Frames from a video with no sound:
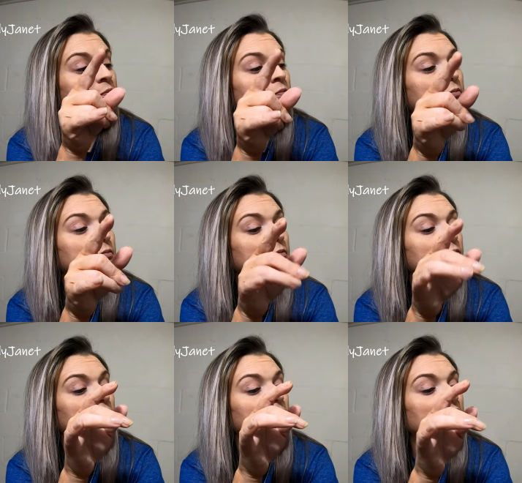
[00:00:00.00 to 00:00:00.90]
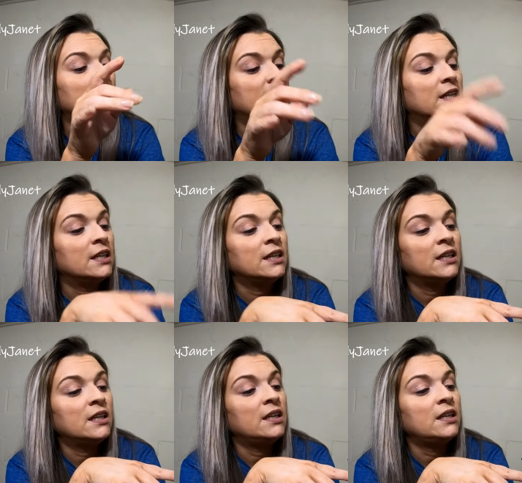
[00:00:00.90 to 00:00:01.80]

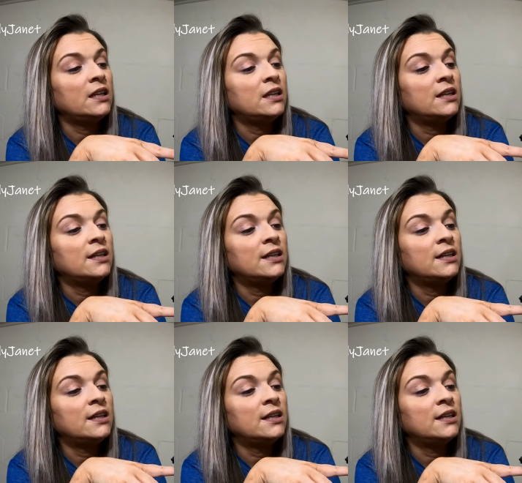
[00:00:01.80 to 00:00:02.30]
No one is speaking in this clip.